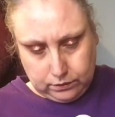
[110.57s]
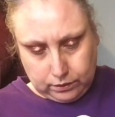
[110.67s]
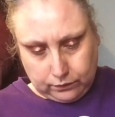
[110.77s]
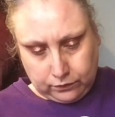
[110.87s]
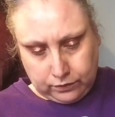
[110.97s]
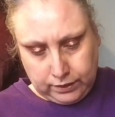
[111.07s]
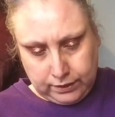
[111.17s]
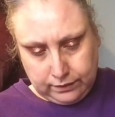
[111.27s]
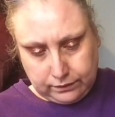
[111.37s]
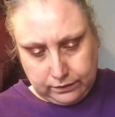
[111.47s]
I
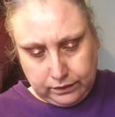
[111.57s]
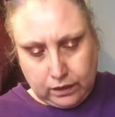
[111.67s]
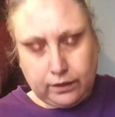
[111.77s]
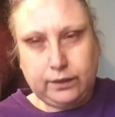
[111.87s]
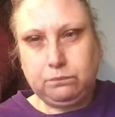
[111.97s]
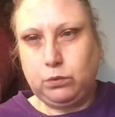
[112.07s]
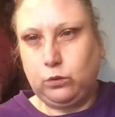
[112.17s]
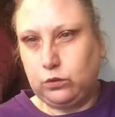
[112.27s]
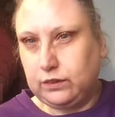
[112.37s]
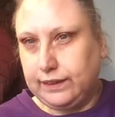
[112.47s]
think it's a light
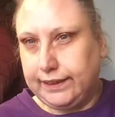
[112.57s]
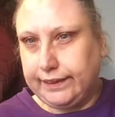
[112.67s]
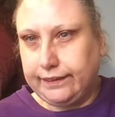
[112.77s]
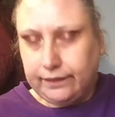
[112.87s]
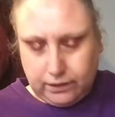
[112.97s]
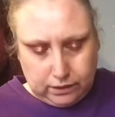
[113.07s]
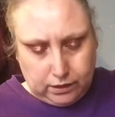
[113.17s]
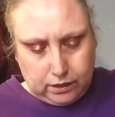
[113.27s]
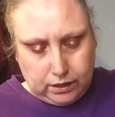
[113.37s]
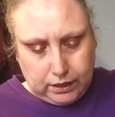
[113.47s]
porcelain.
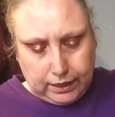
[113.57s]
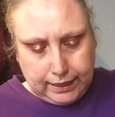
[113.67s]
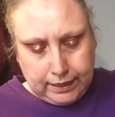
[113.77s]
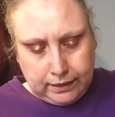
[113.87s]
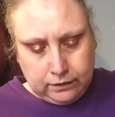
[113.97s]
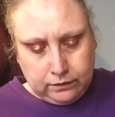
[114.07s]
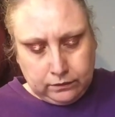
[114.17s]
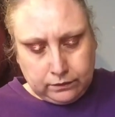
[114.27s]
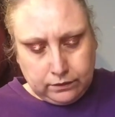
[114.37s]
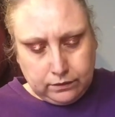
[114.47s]

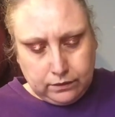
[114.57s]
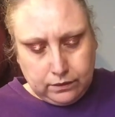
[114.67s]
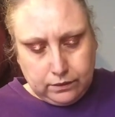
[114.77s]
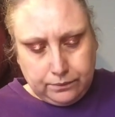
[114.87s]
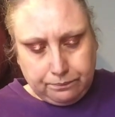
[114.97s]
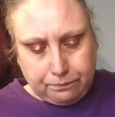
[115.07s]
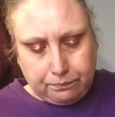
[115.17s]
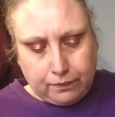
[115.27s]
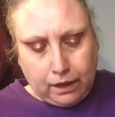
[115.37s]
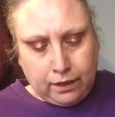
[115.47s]
And
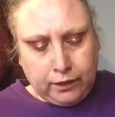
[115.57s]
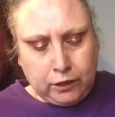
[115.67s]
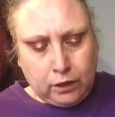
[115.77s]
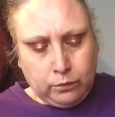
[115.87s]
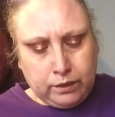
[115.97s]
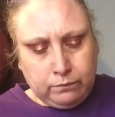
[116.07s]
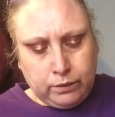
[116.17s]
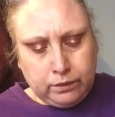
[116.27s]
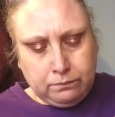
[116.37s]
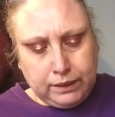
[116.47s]
I go in
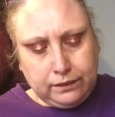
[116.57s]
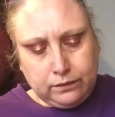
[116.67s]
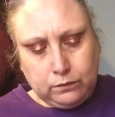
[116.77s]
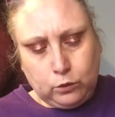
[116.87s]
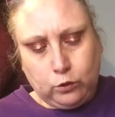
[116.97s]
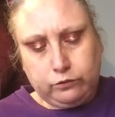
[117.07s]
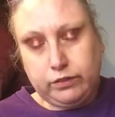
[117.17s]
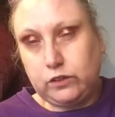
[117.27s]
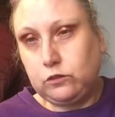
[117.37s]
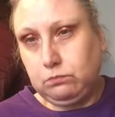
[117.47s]
with a medium
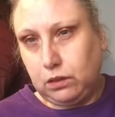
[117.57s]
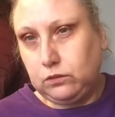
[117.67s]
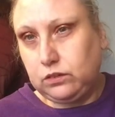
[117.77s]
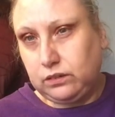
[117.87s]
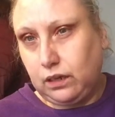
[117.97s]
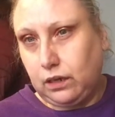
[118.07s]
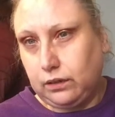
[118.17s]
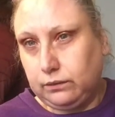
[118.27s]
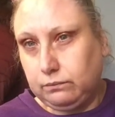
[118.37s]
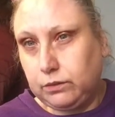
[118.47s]
coverage most
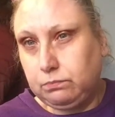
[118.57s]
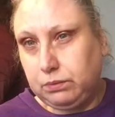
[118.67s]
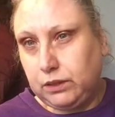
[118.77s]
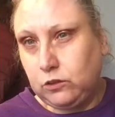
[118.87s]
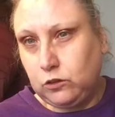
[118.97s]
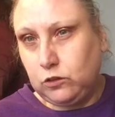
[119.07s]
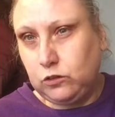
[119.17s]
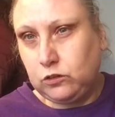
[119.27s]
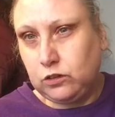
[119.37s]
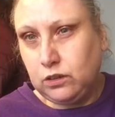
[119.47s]
times,
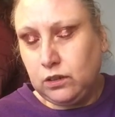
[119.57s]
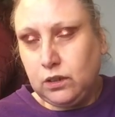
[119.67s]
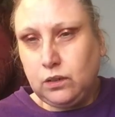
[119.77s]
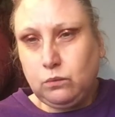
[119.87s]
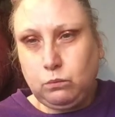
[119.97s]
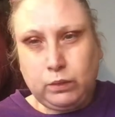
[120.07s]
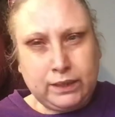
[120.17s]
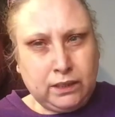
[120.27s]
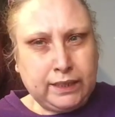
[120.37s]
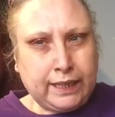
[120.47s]
because
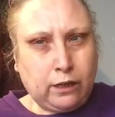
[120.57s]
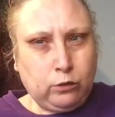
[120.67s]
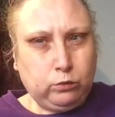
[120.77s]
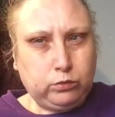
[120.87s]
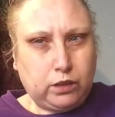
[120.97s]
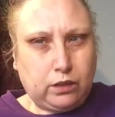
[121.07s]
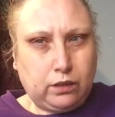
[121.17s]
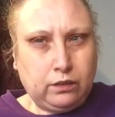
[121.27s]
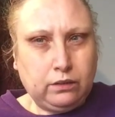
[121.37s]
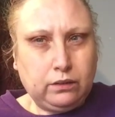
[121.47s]
when you get
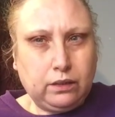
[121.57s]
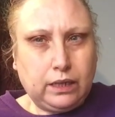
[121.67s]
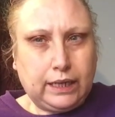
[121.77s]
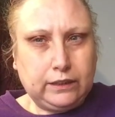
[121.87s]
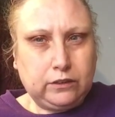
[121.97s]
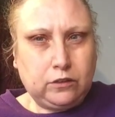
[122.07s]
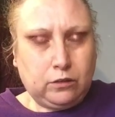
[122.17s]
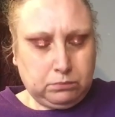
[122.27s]
older and you've got